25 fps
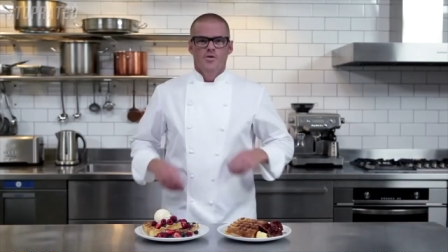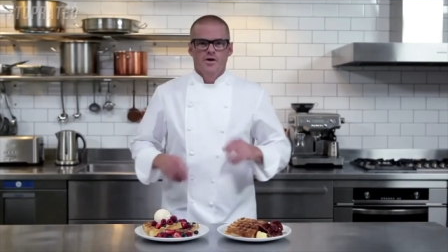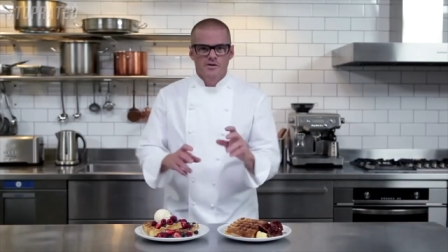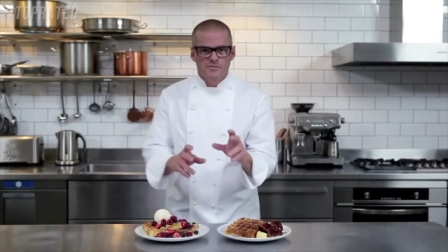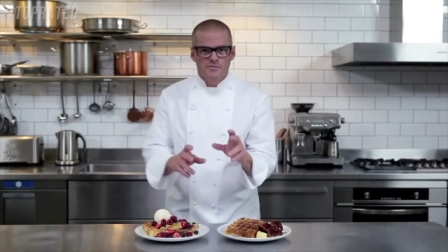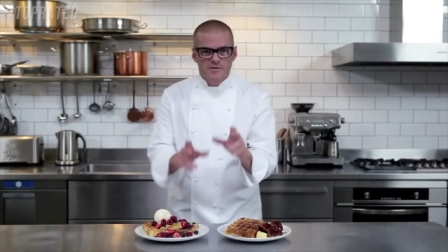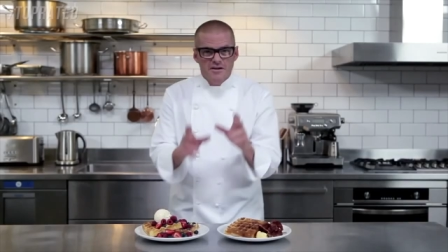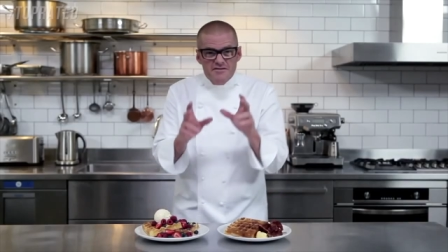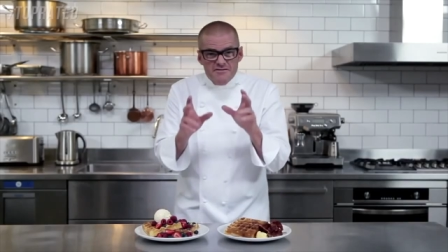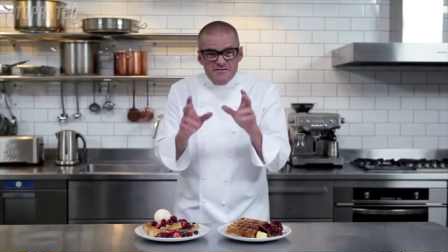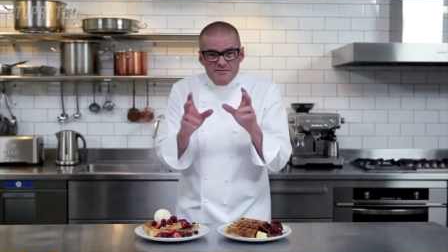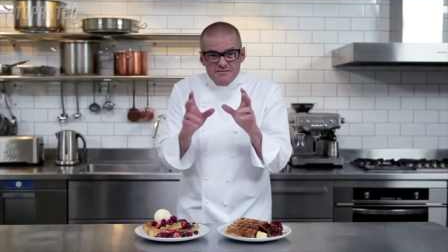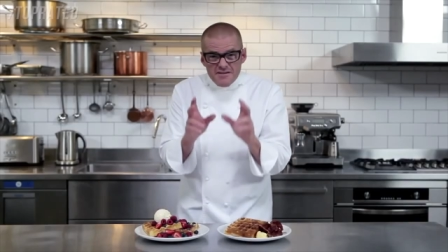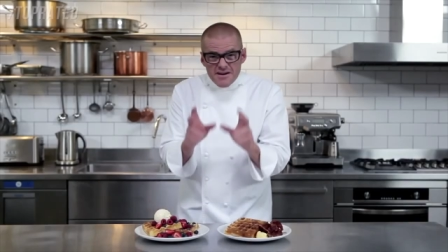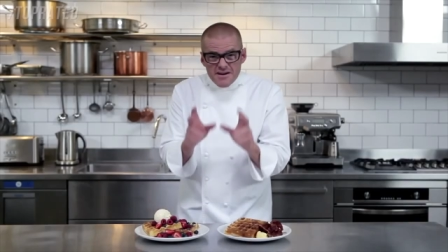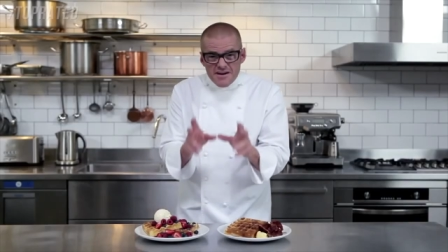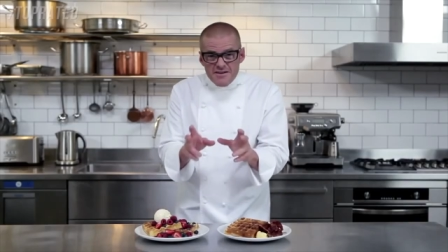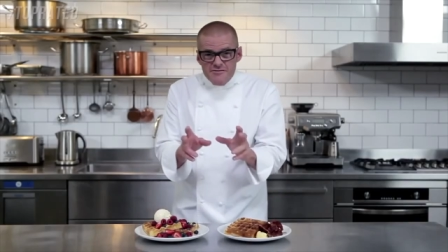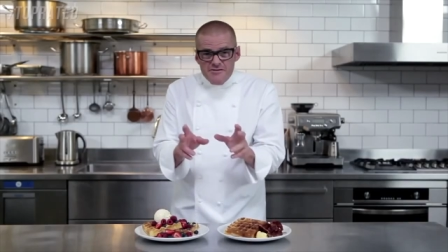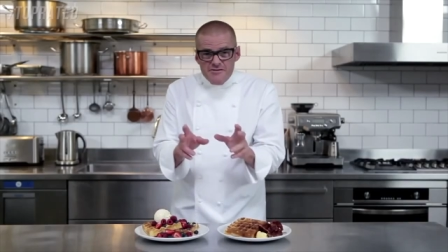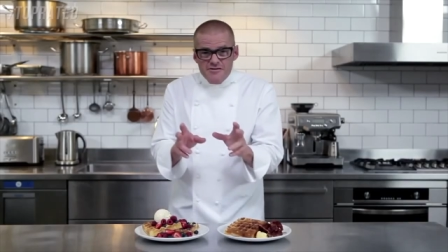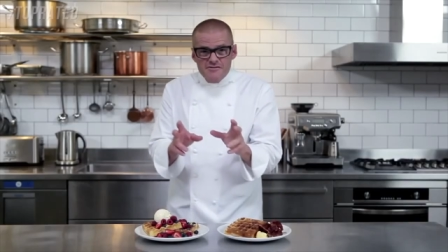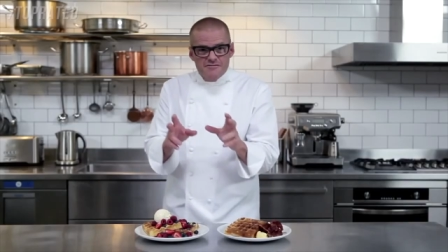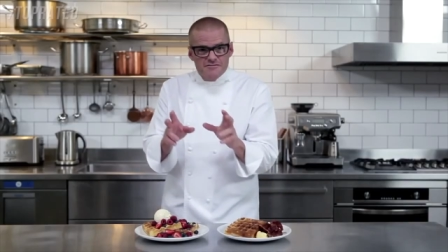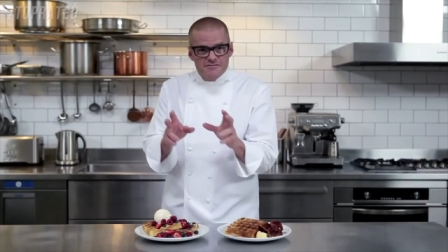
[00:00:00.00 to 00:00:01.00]
One of my
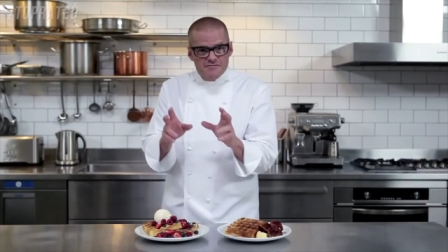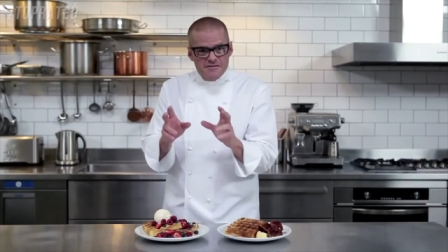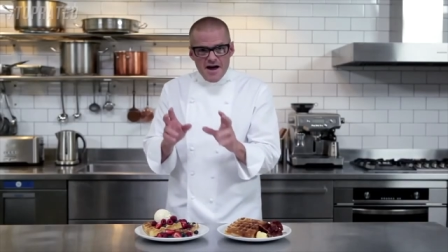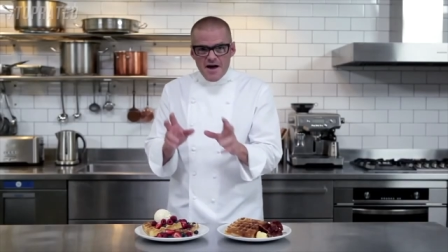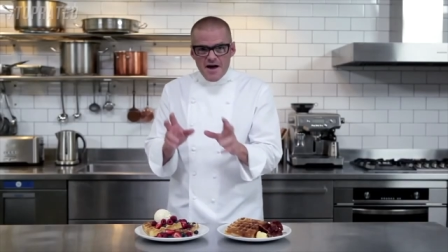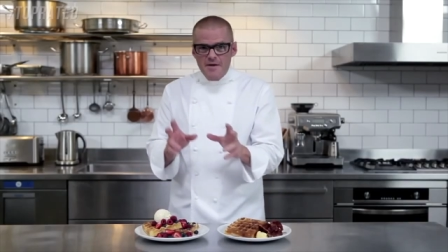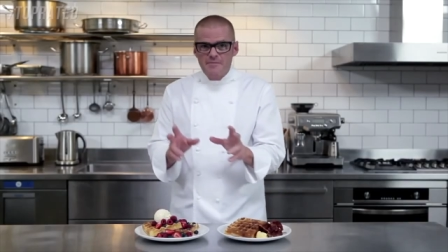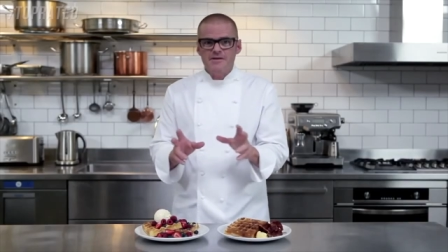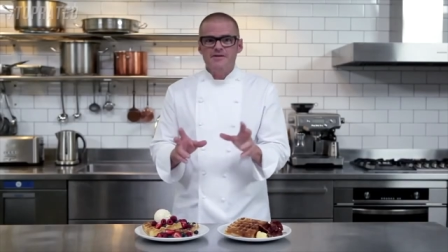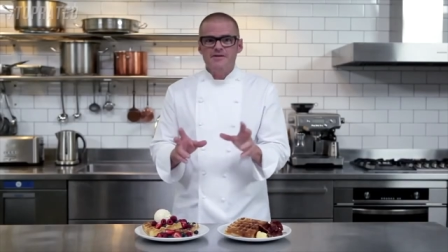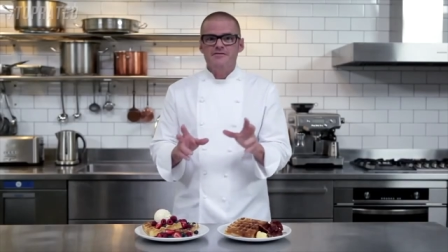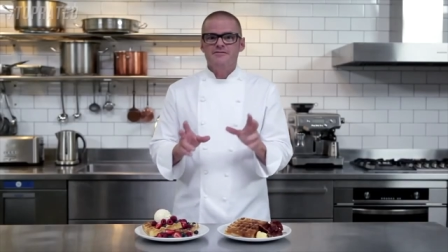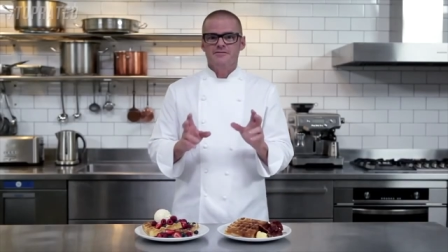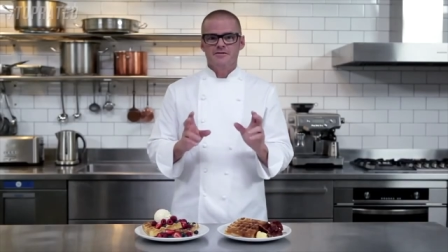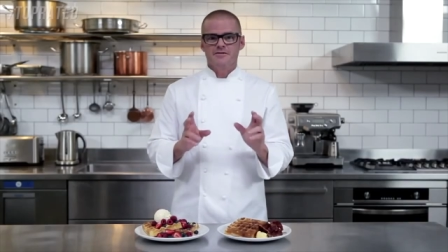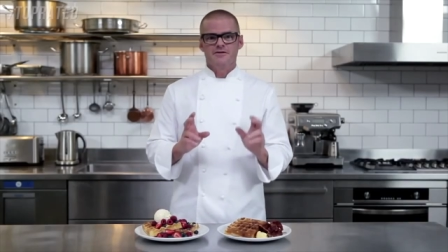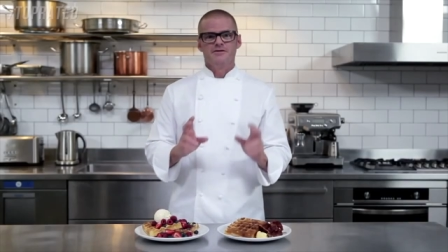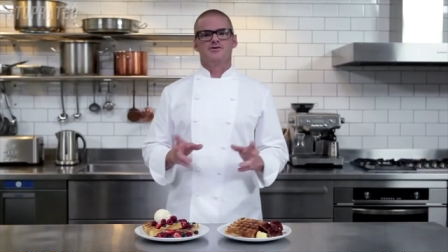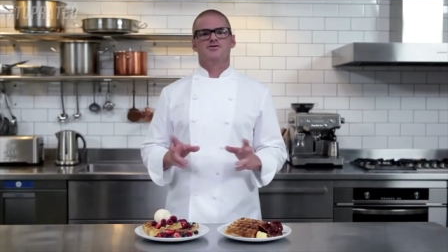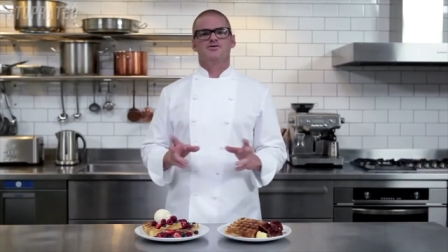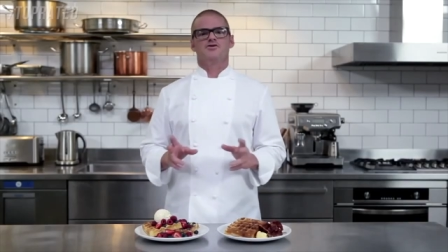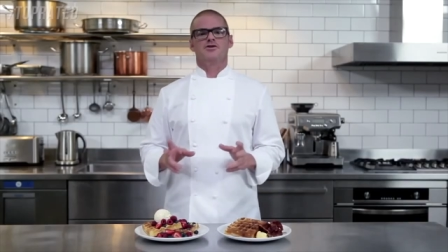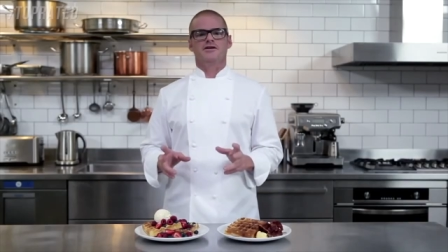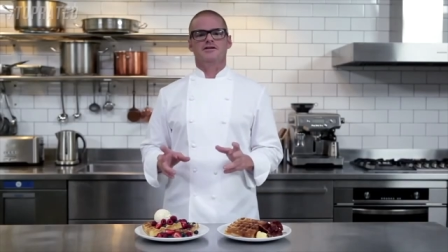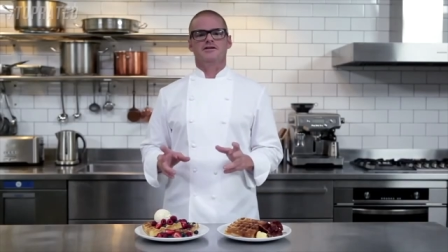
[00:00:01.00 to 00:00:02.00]
favourite family
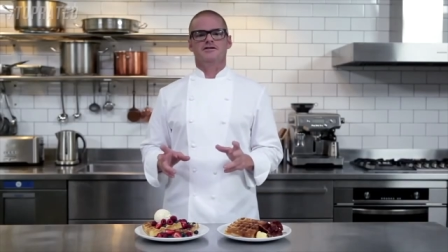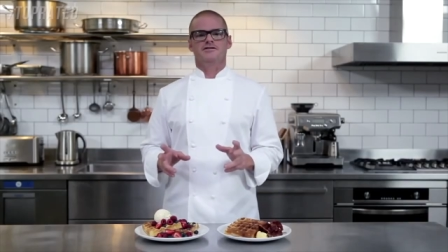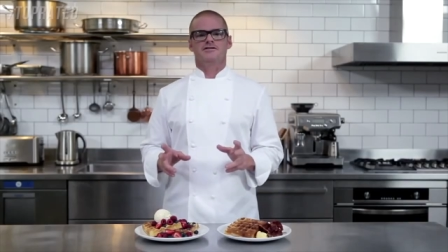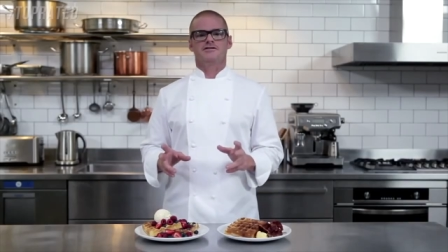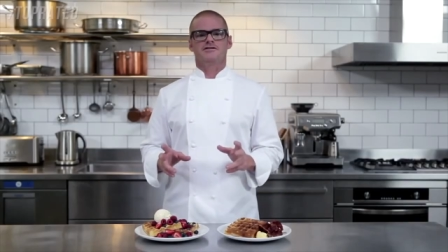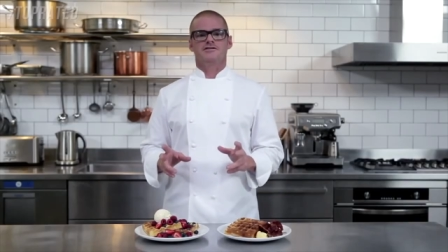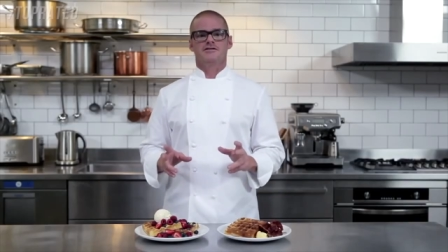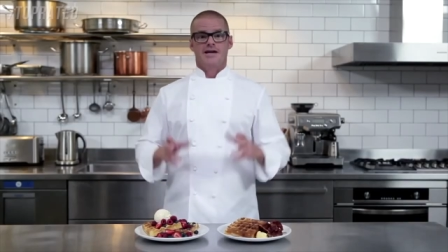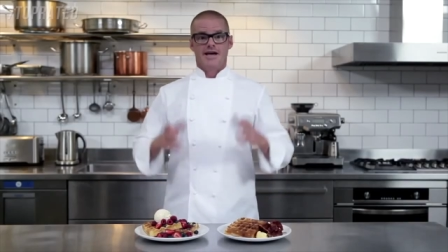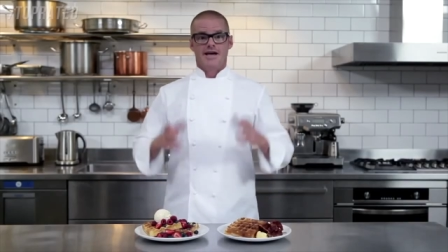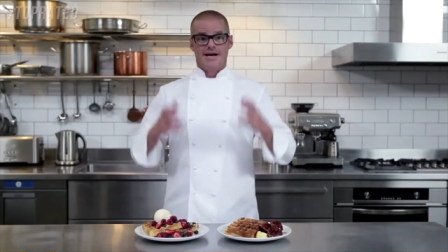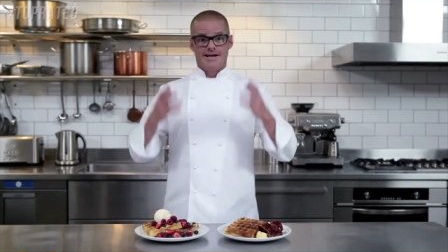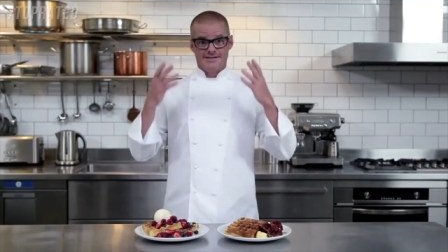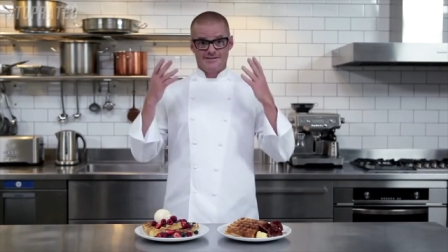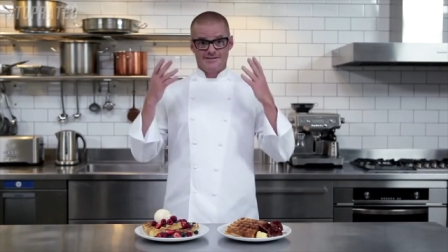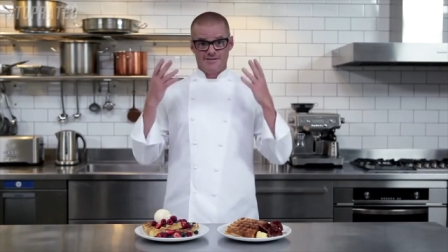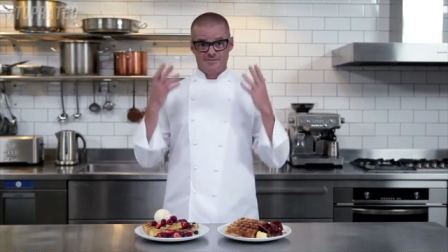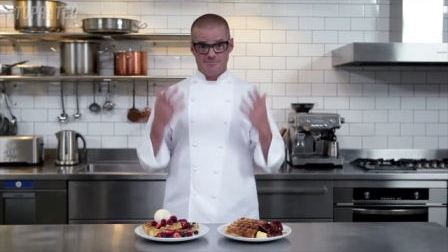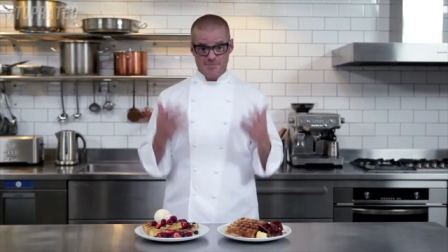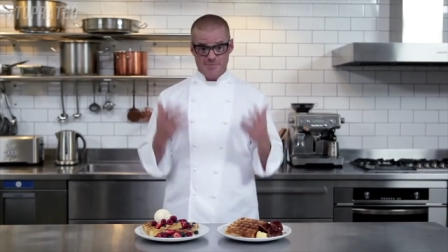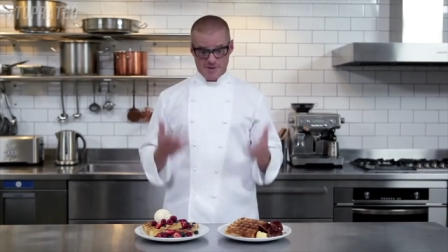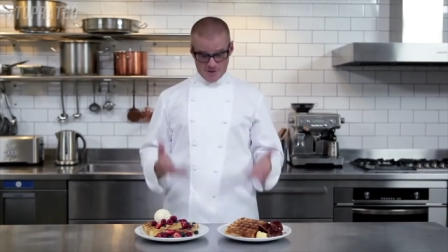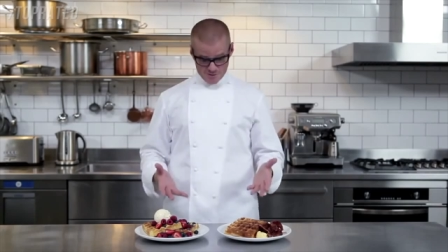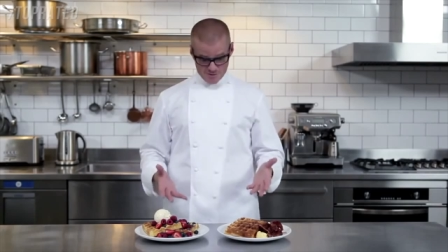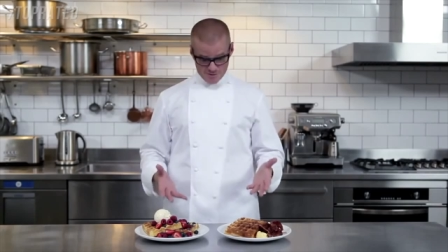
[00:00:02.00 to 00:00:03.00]
food treats is
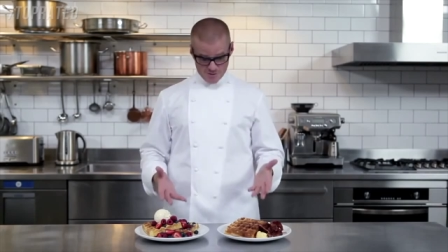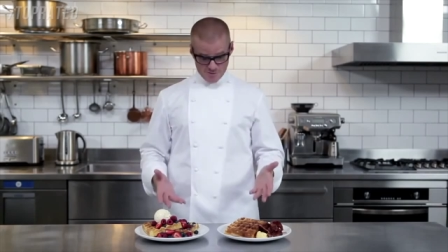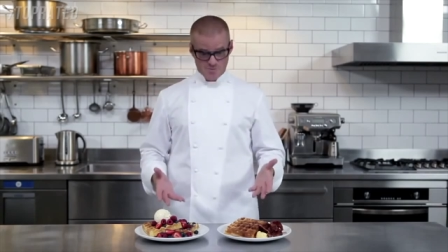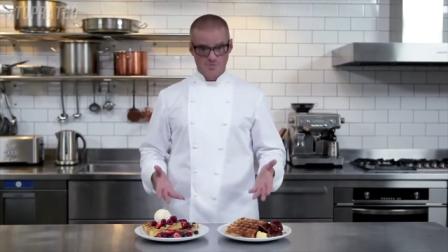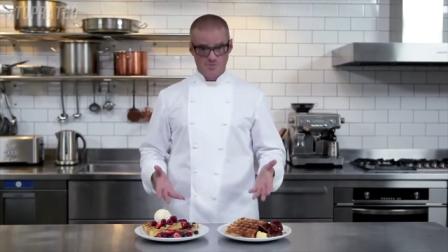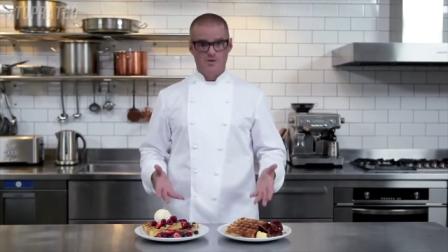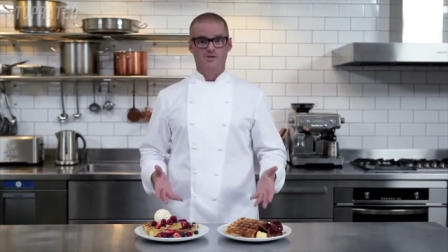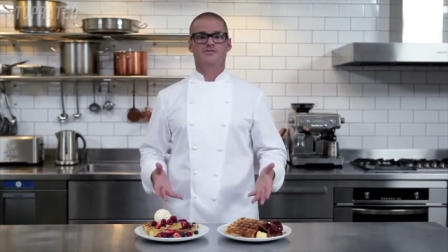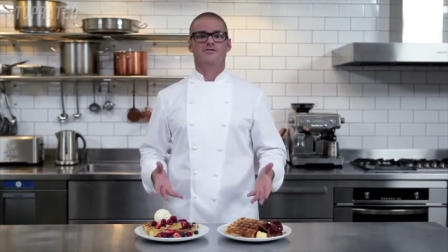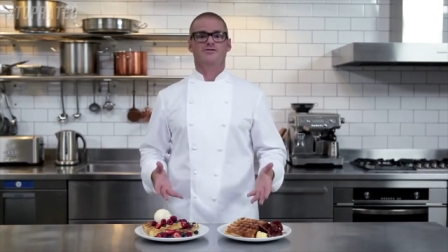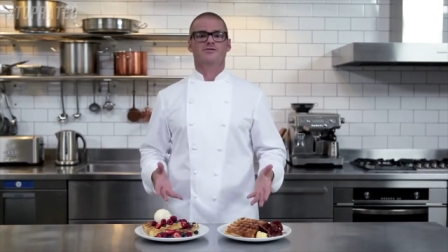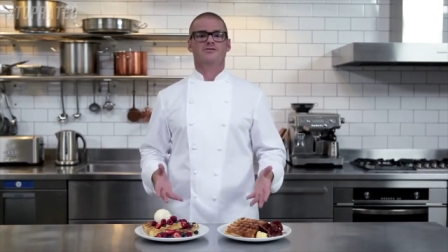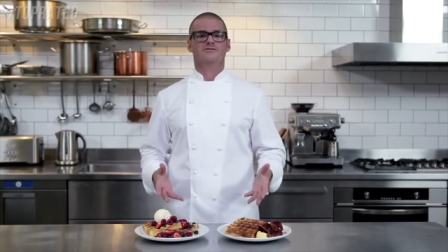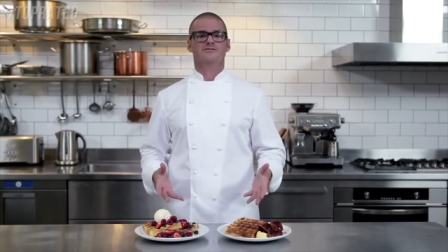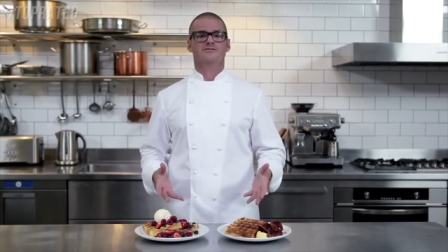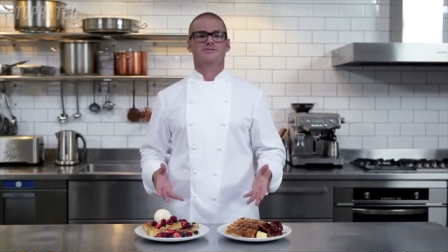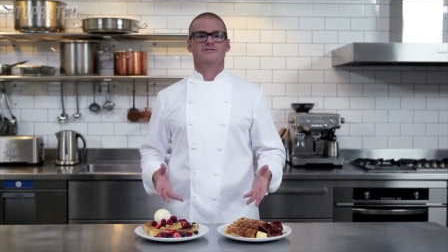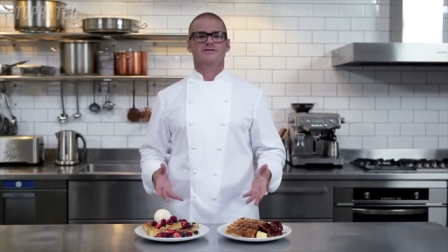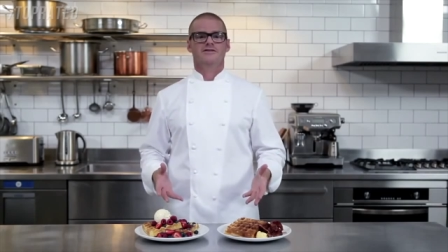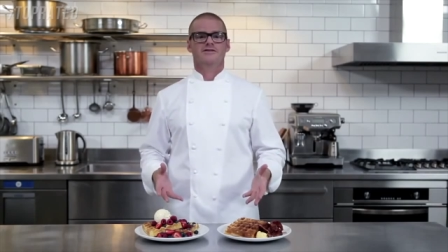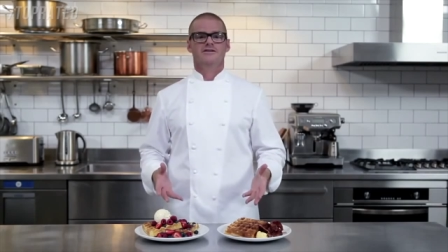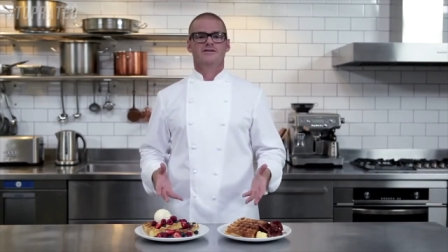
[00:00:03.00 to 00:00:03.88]
the Belgian waffle.